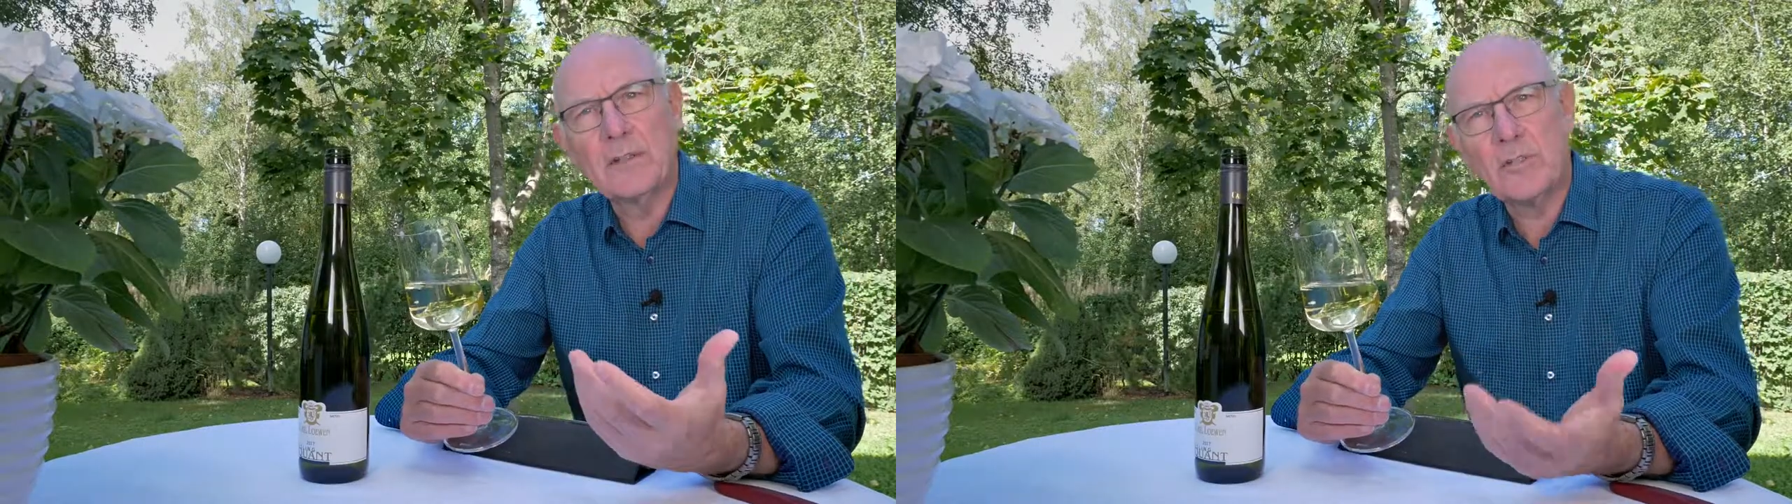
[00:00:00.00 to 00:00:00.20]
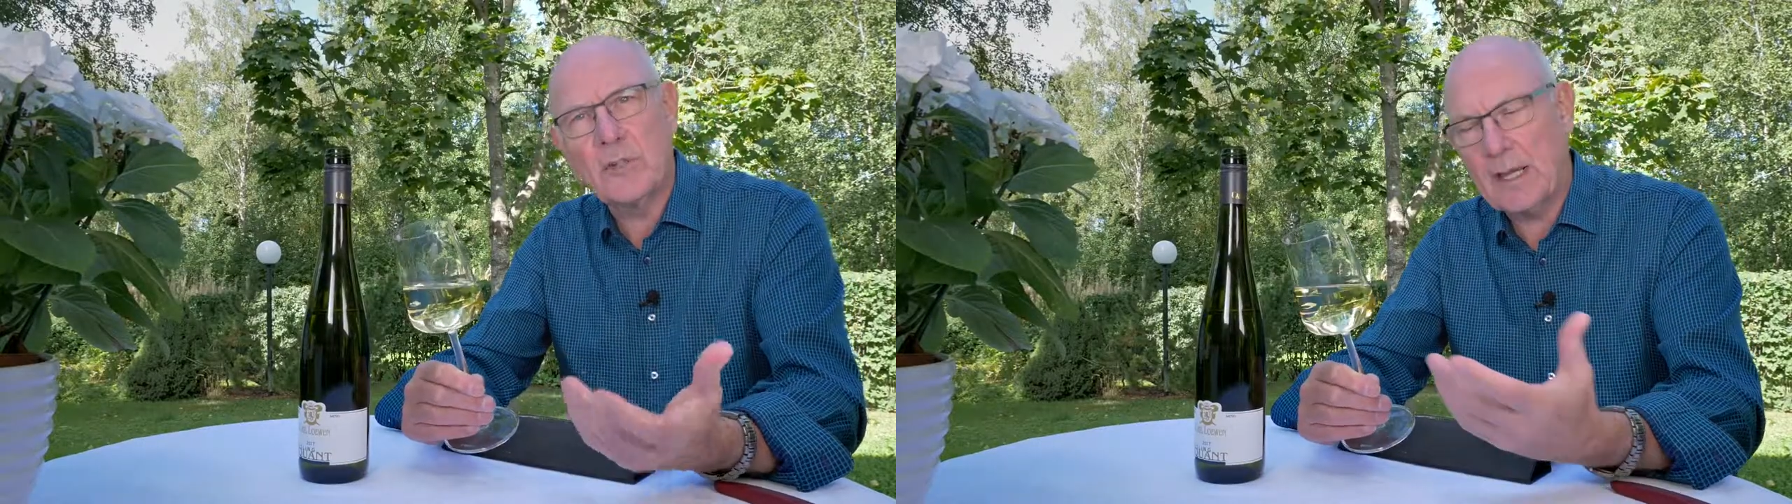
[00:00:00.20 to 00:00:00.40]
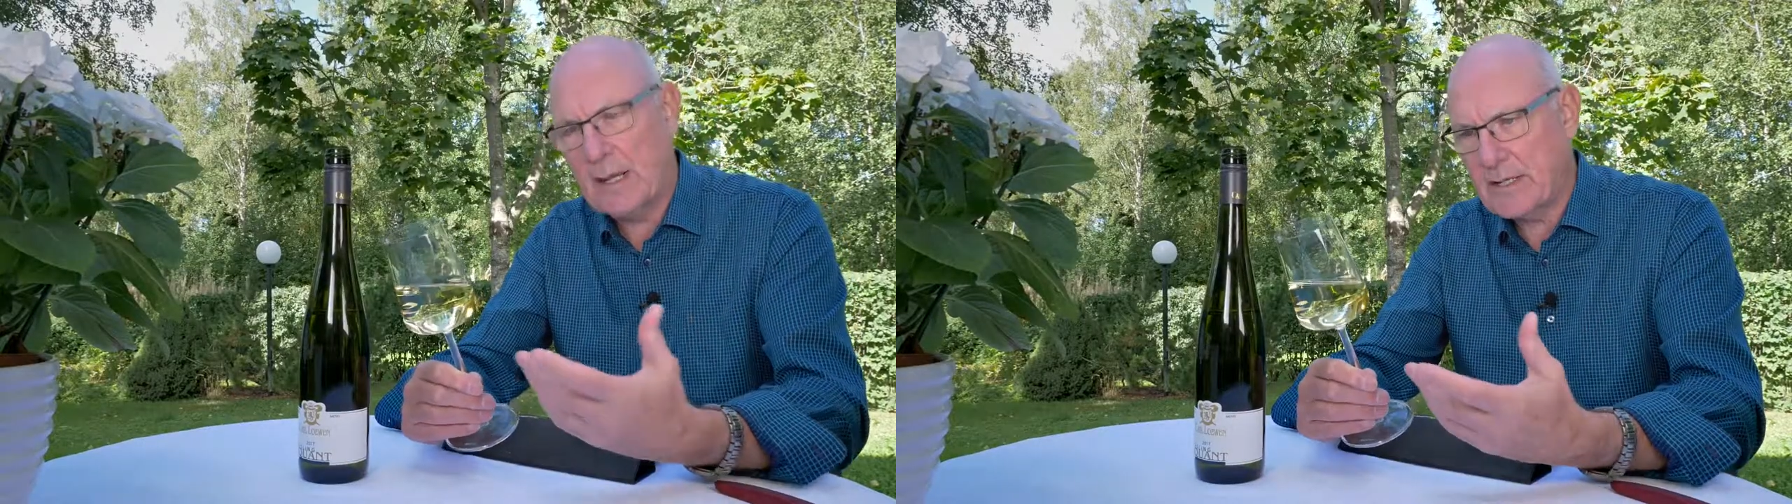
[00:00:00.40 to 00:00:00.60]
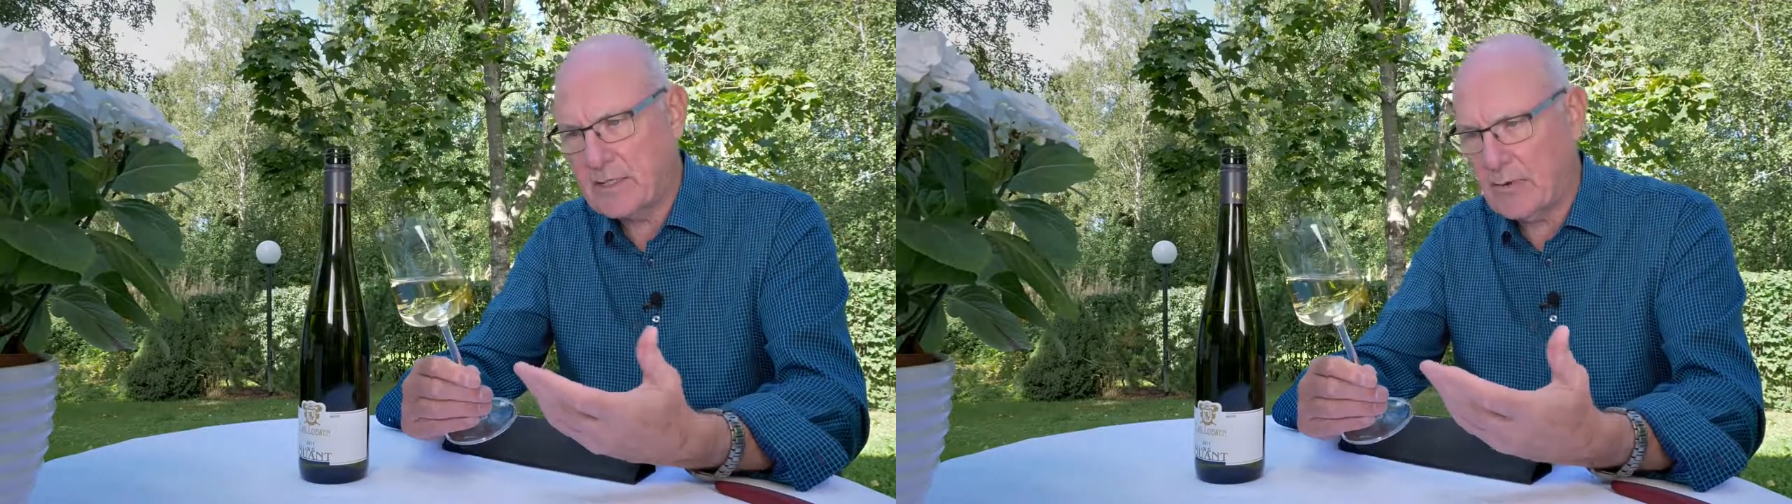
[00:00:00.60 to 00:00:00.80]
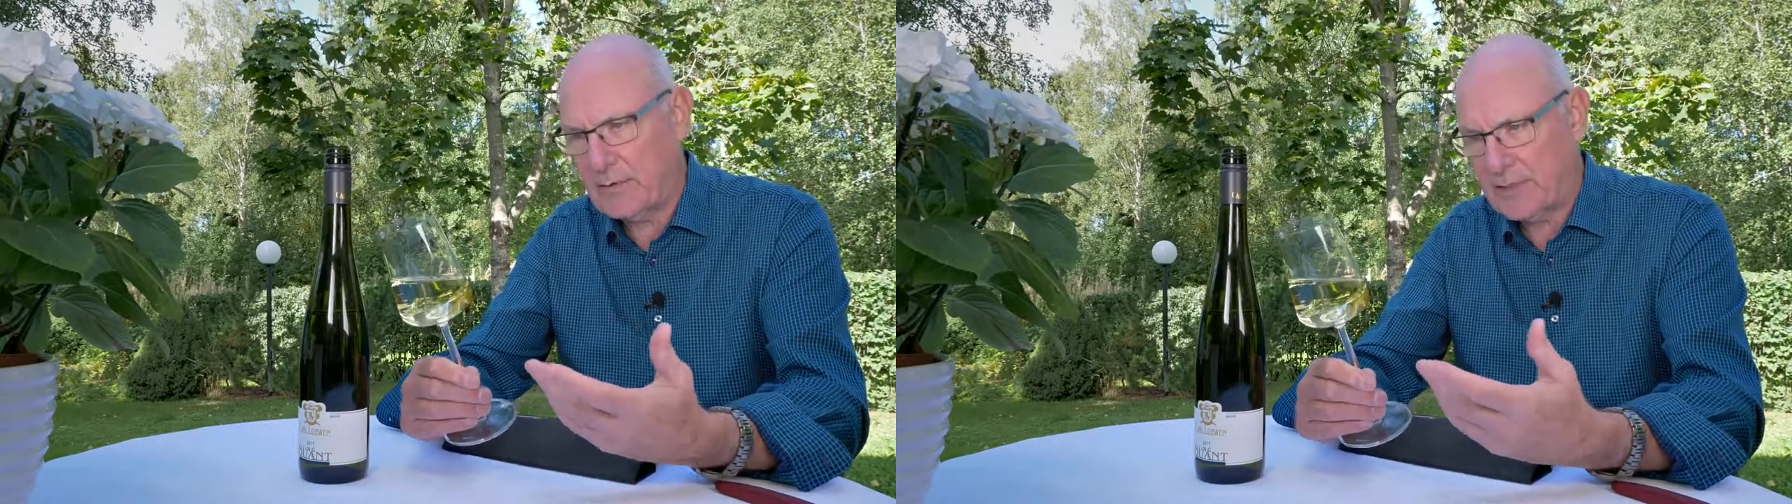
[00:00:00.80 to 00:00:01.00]
Trier
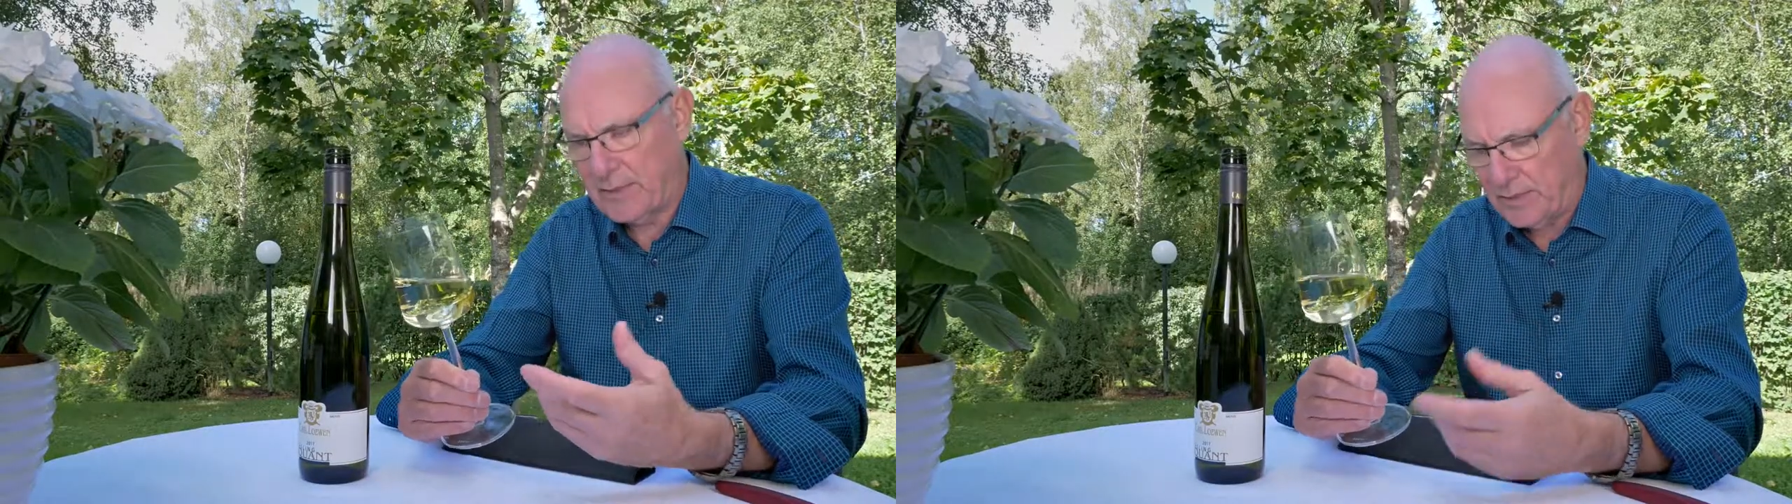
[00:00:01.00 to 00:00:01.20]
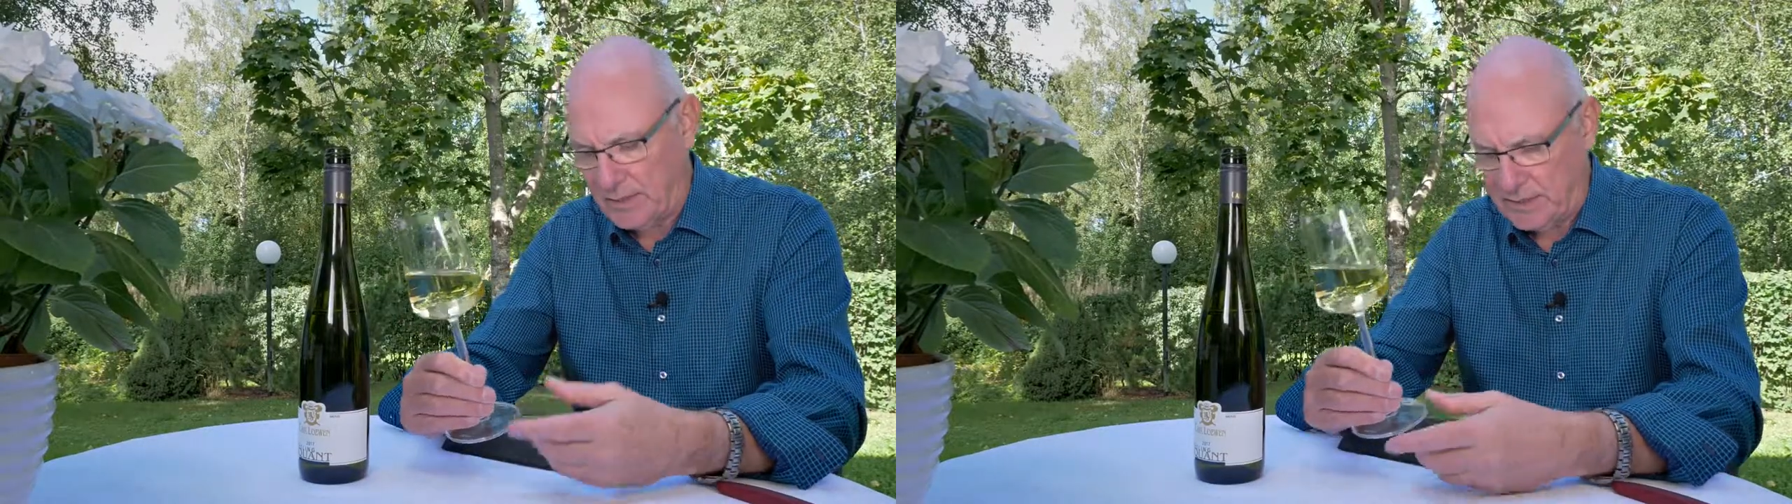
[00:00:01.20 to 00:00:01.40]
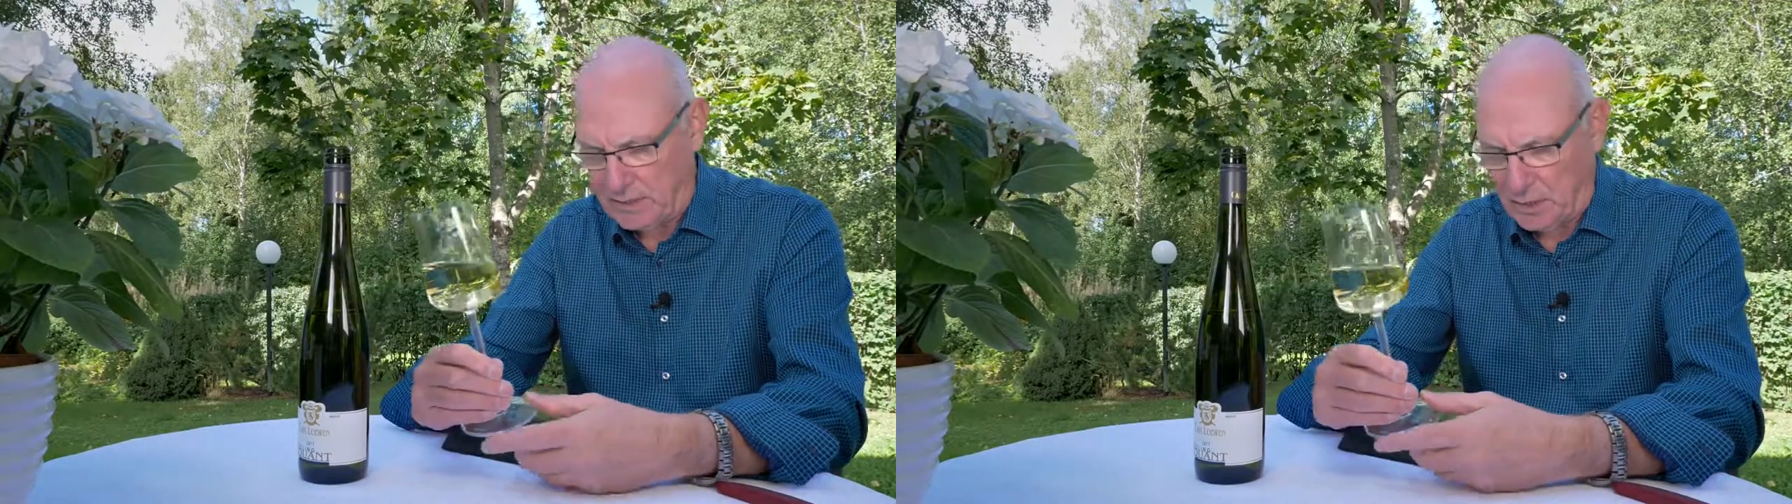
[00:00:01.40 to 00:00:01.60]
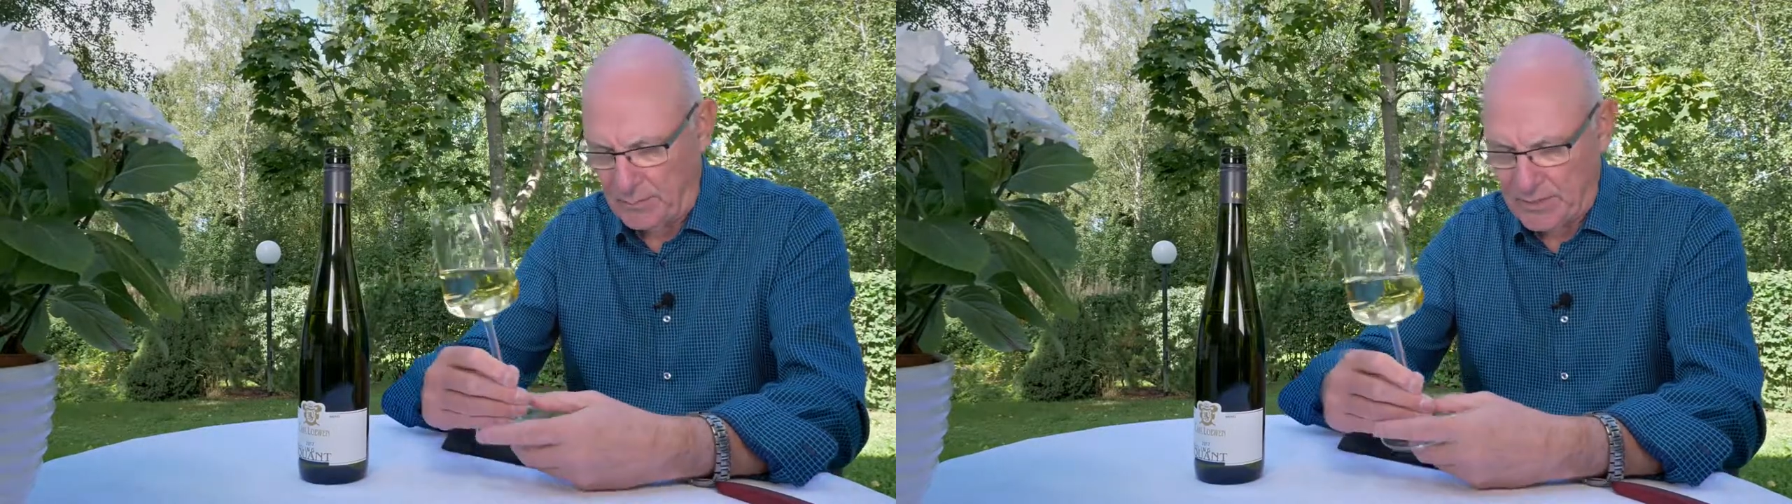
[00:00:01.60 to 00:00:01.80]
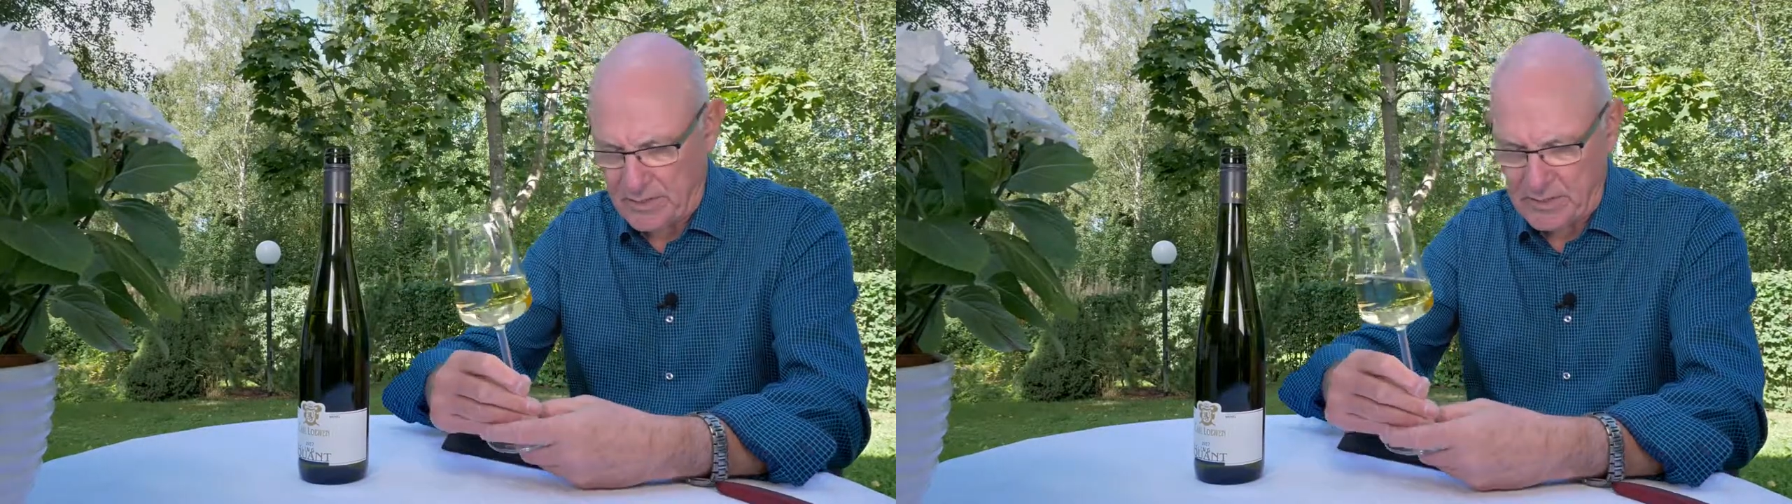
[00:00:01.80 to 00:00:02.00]
is roughly 30
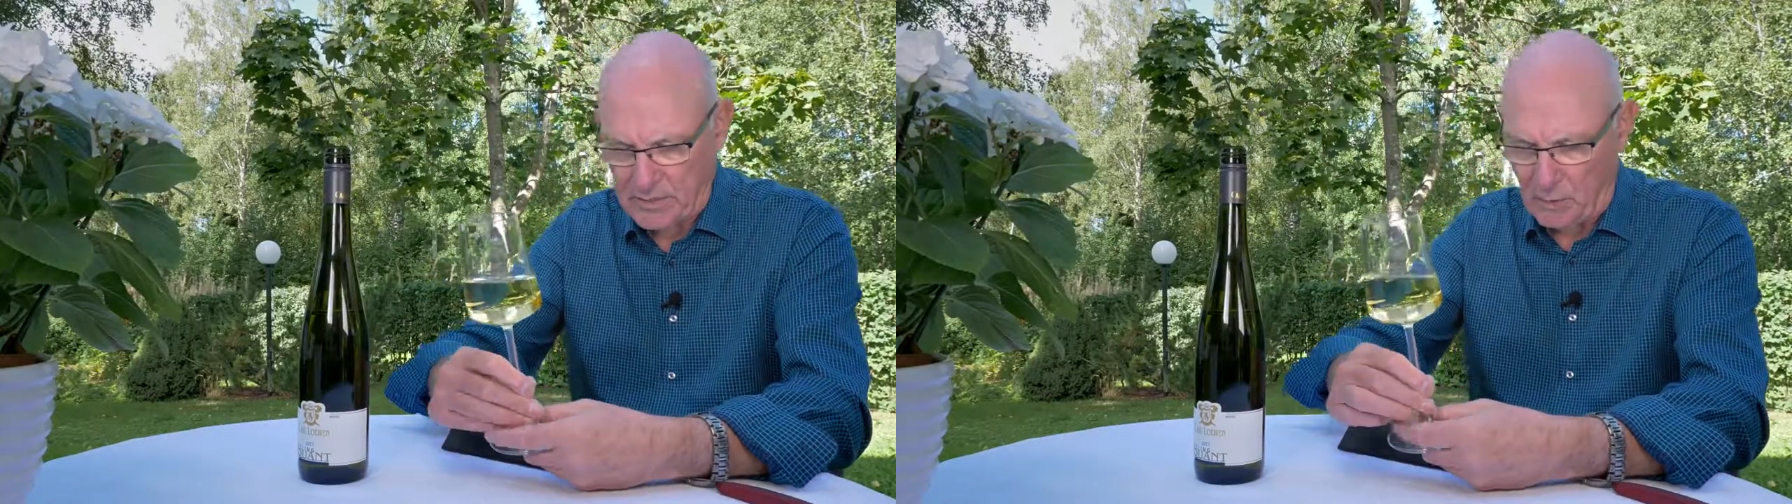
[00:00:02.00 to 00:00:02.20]
kilometers